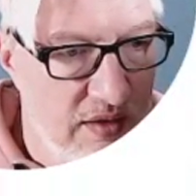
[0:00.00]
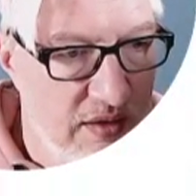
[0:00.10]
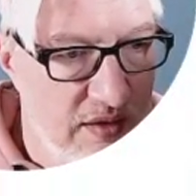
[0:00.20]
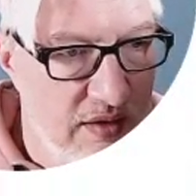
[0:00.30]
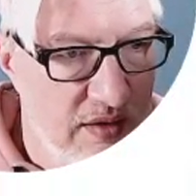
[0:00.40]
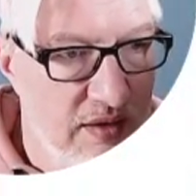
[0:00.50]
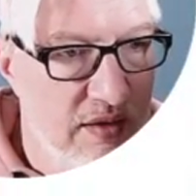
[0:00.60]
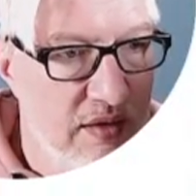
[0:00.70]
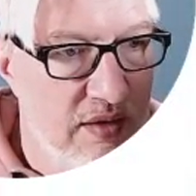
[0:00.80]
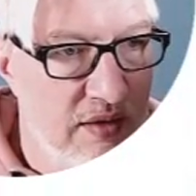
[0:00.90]

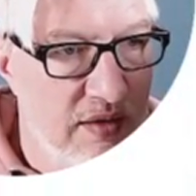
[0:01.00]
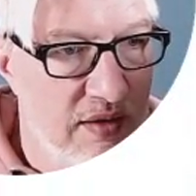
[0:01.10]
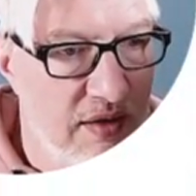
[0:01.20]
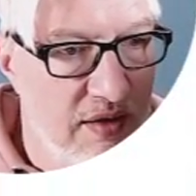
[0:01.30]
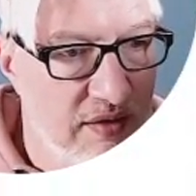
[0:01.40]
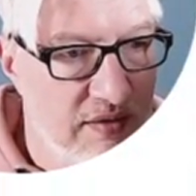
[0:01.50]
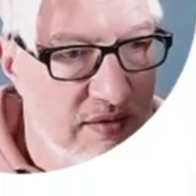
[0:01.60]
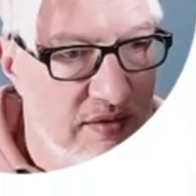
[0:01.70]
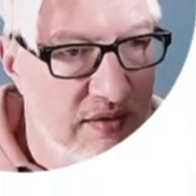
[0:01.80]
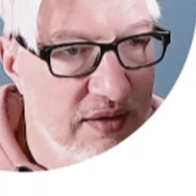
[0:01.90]
Uh,
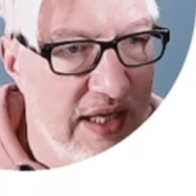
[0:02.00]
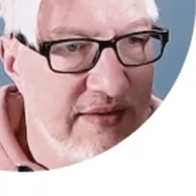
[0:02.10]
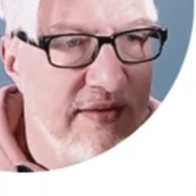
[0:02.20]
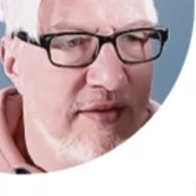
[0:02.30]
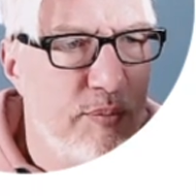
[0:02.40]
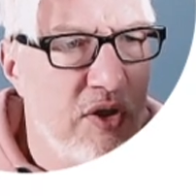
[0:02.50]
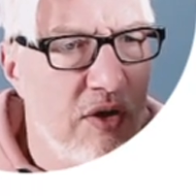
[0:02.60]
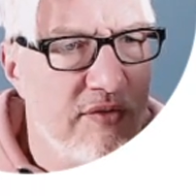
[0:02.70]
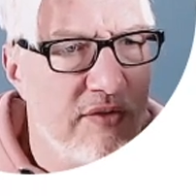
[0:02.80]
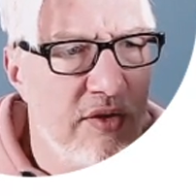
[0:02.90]
and this is
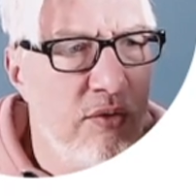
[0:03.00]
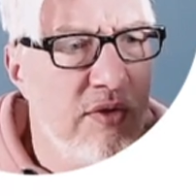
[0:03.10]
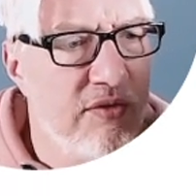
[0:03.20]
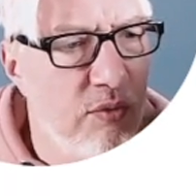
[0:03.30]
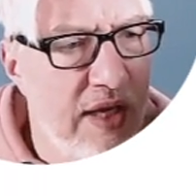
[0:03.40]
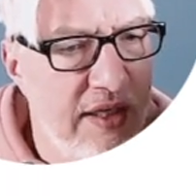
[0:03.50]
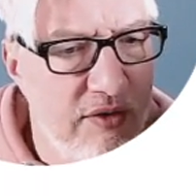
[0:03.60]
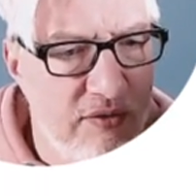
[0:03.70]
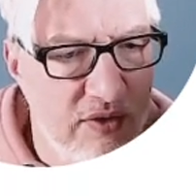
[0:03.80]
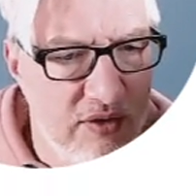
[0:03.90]
because Luke is
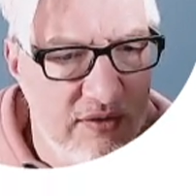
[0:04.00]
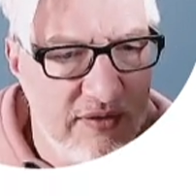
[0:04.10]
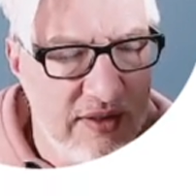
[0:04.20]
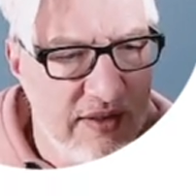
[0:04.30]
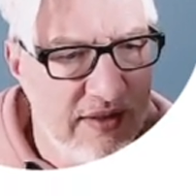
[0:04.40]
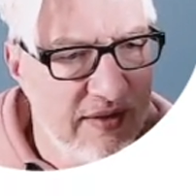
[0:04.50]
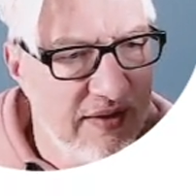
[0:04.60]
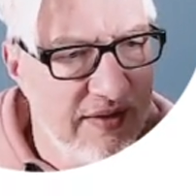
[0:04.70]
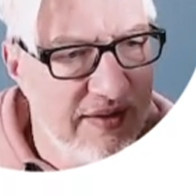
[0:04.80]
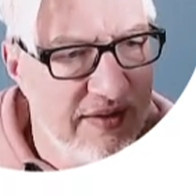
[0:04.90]
created first.
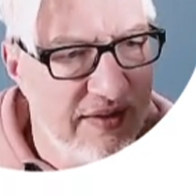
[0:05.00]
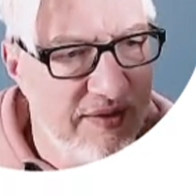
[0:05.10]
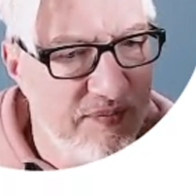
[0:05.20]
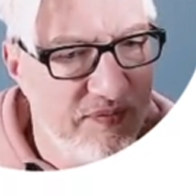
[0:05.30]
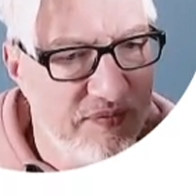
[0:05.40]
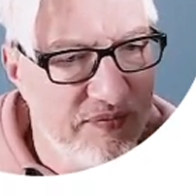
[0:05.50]
Um,